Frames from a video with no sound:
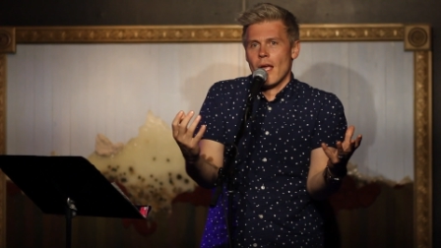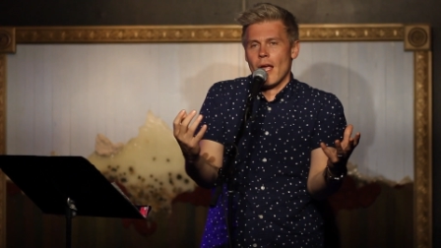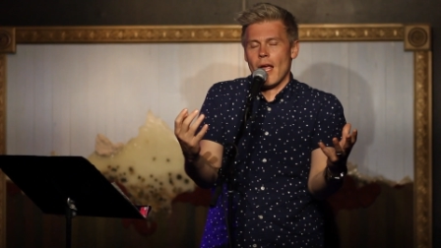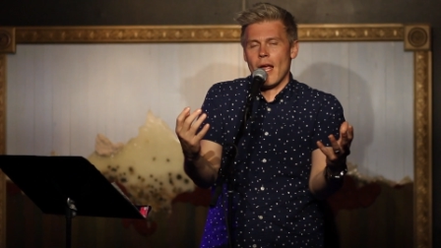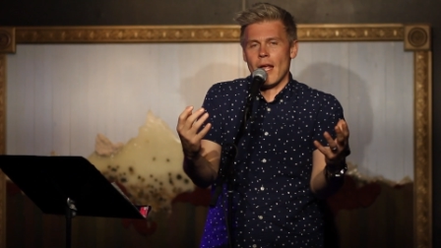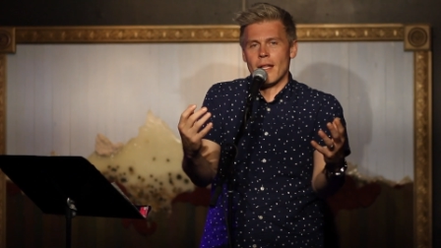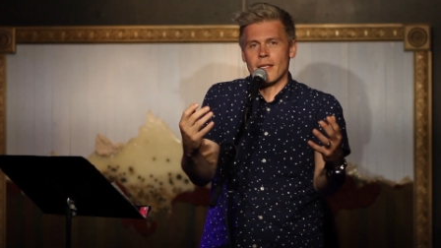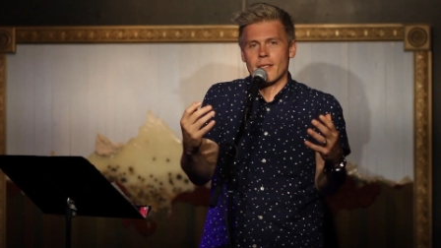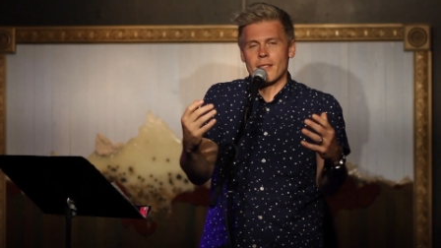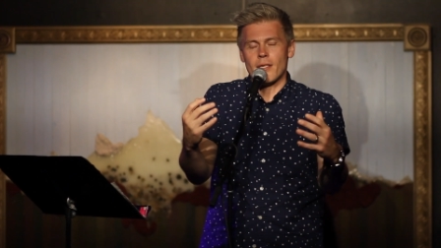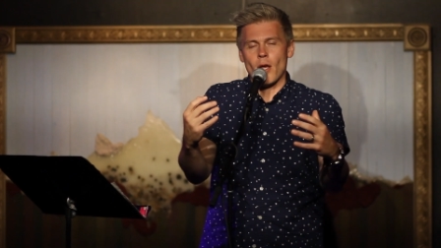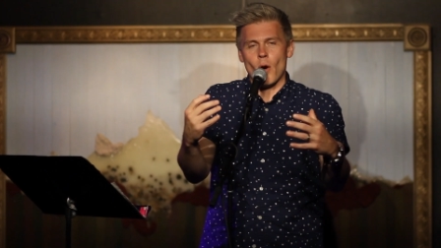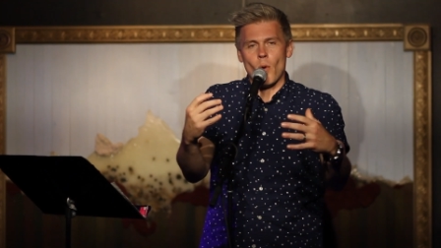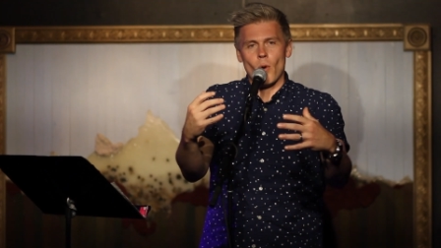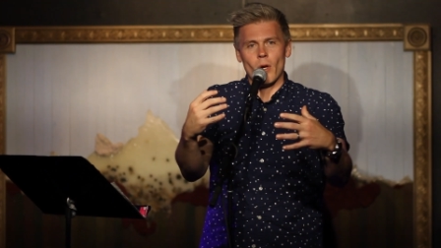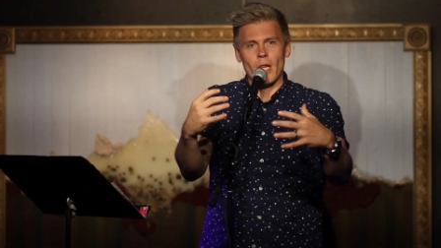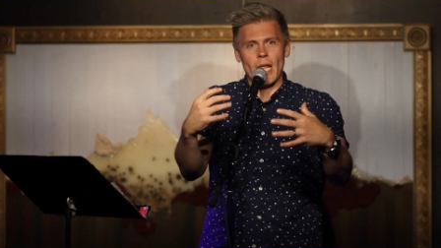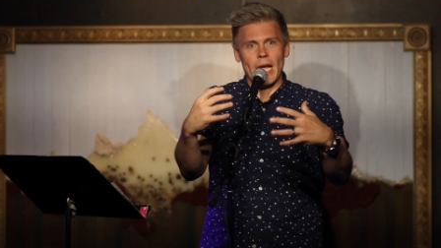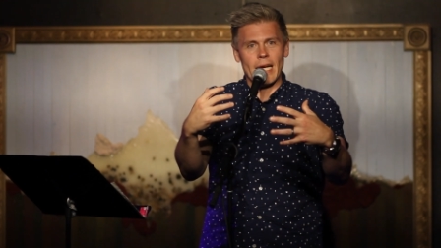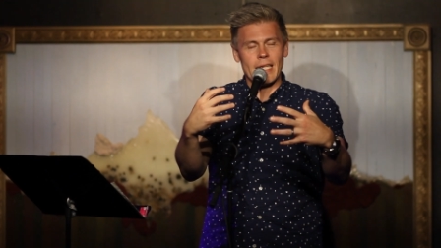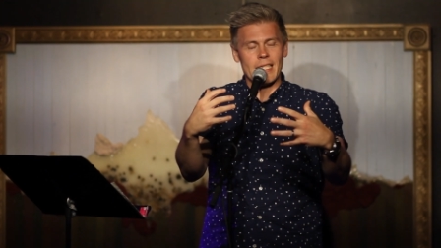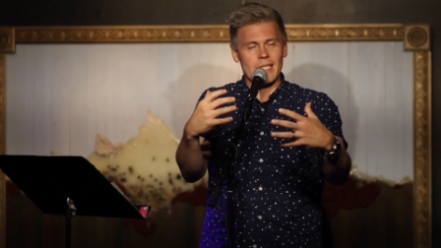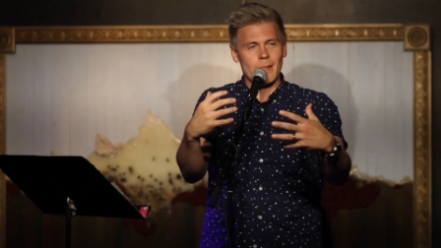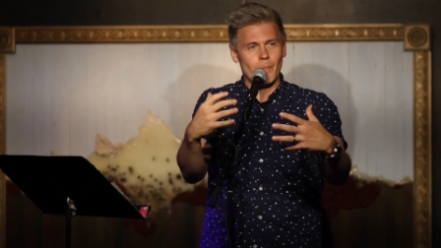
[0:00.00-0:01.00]
And so we're
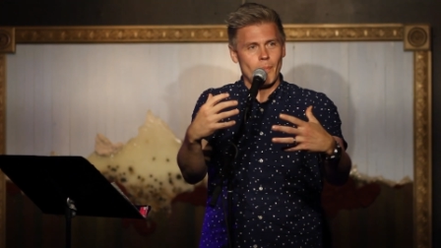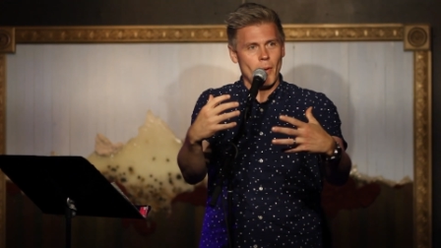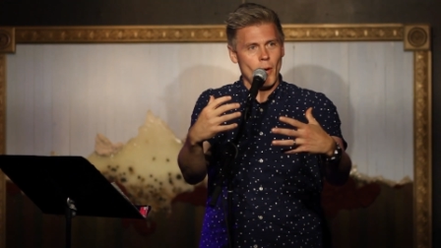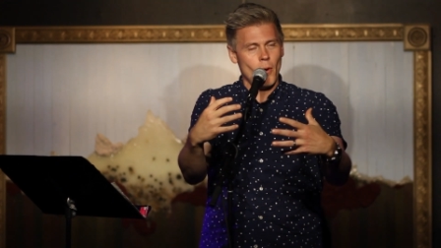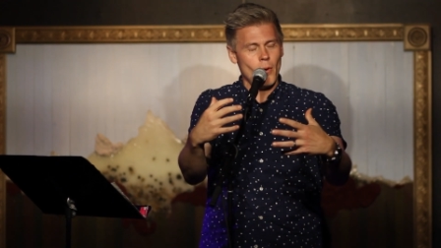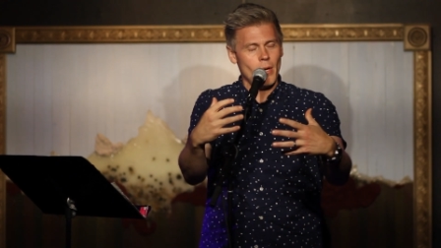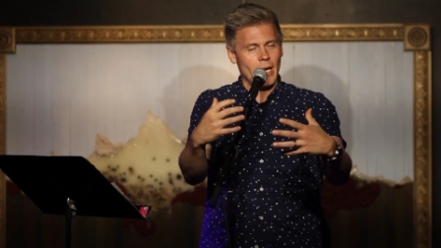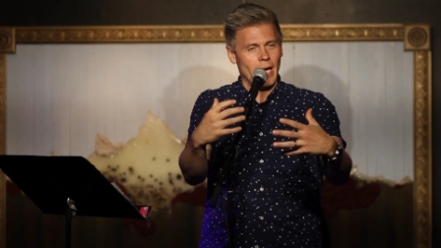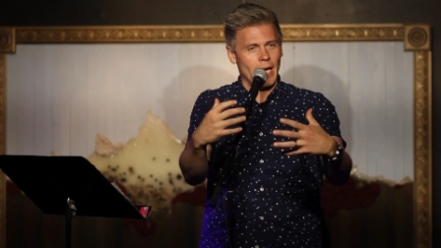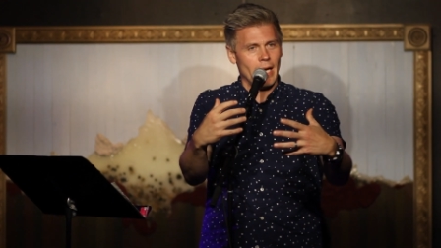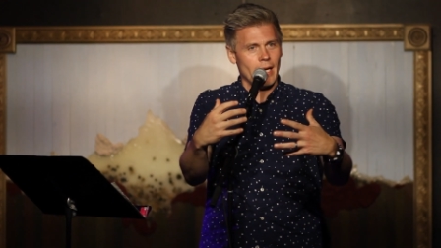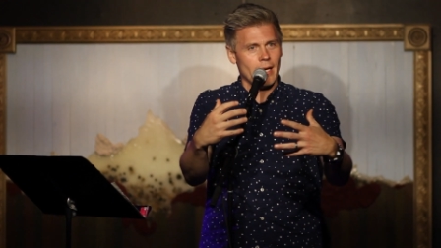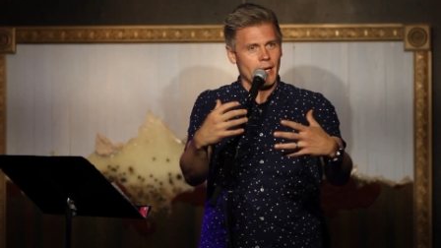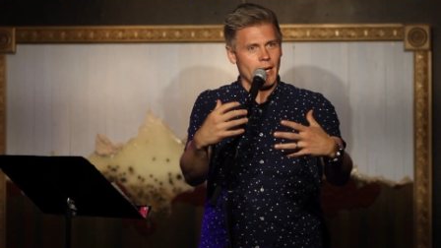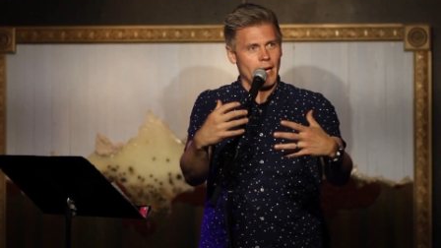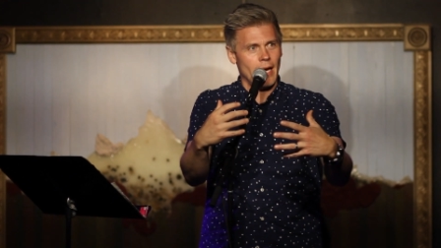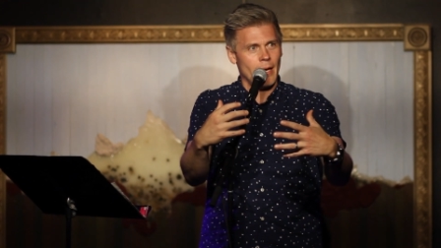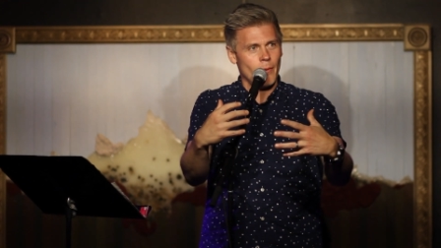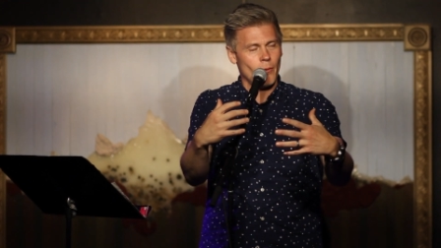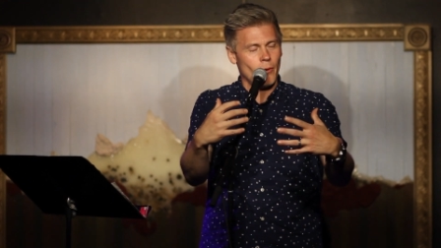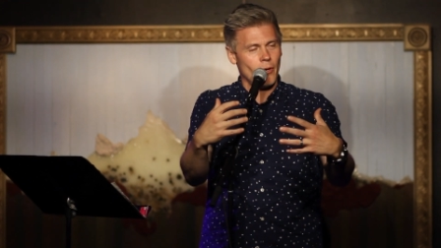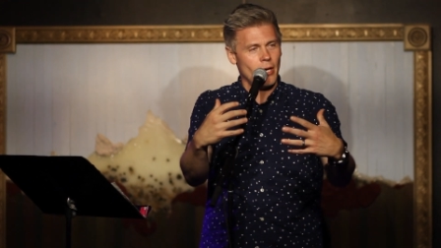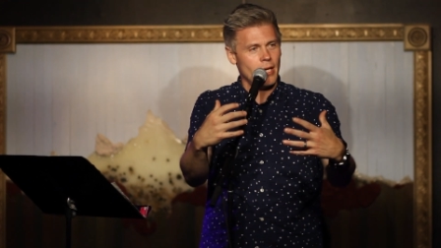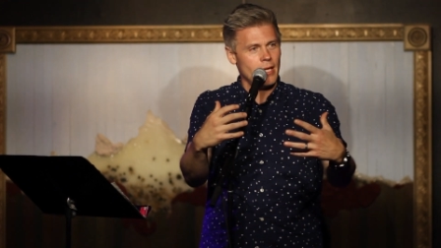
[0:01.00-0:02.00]
like spooning
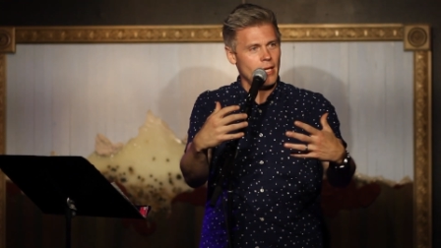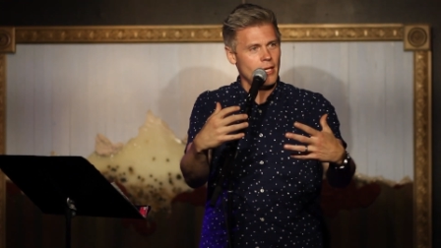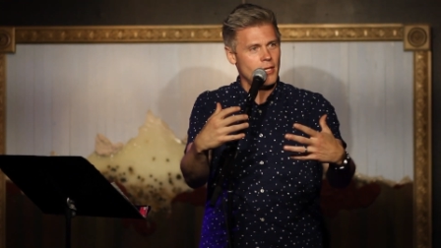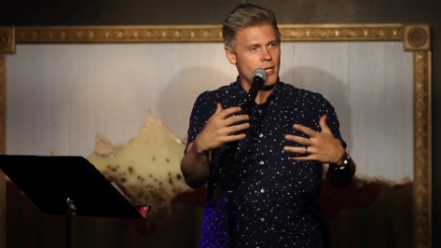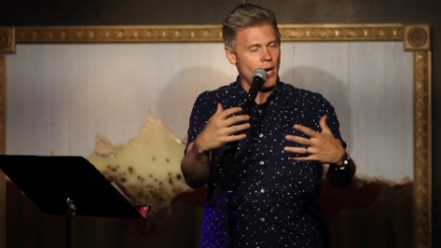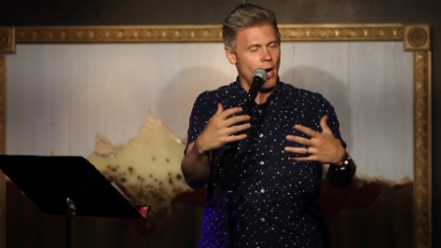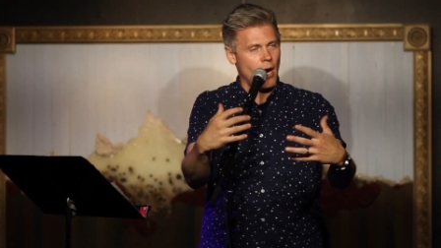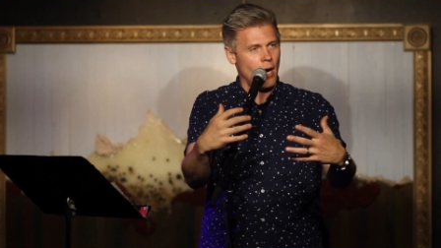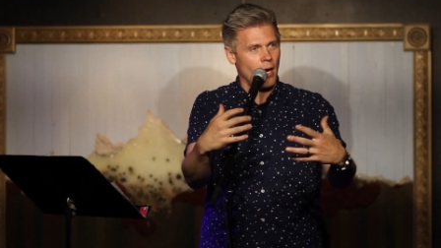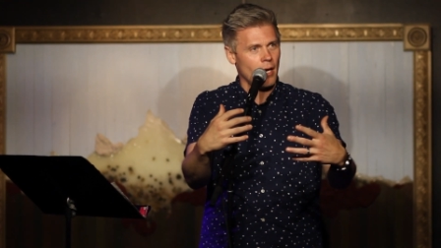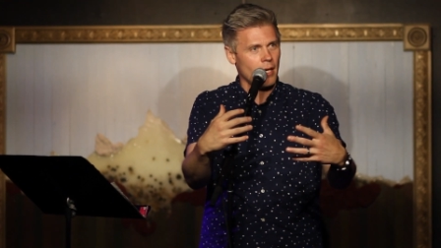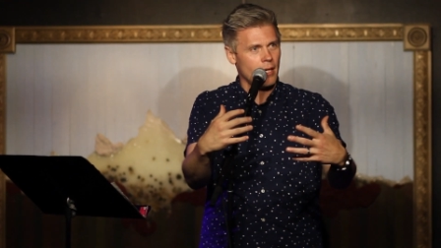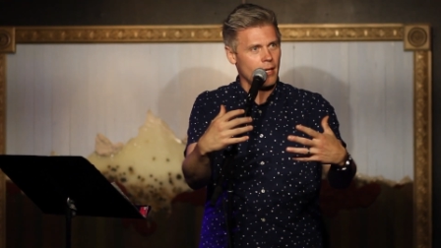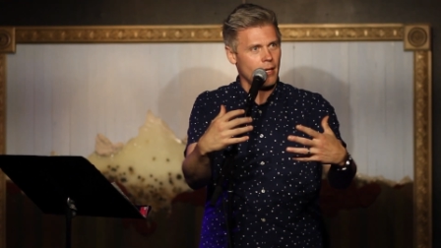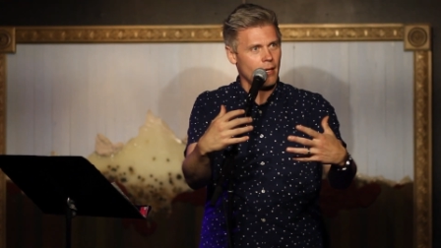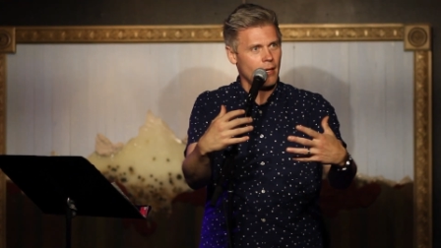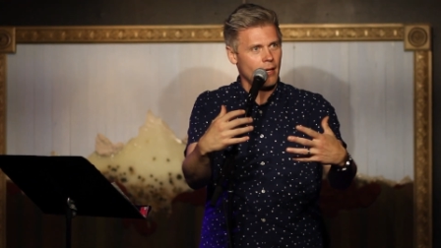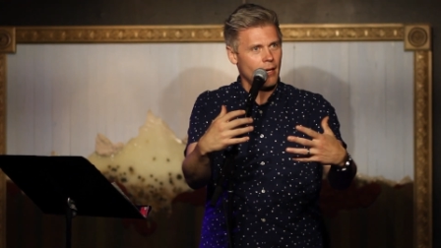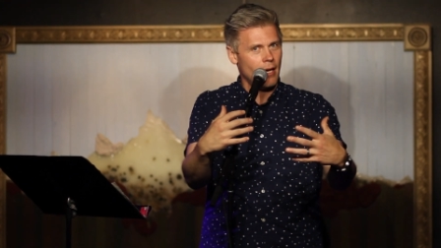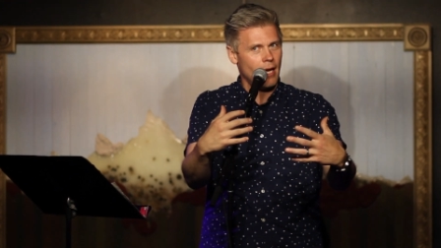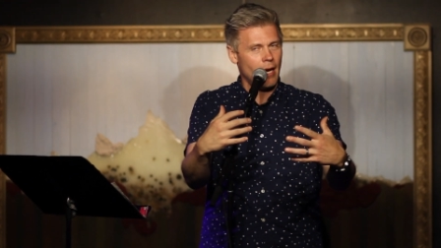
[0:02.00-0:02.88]
and we're in the dark and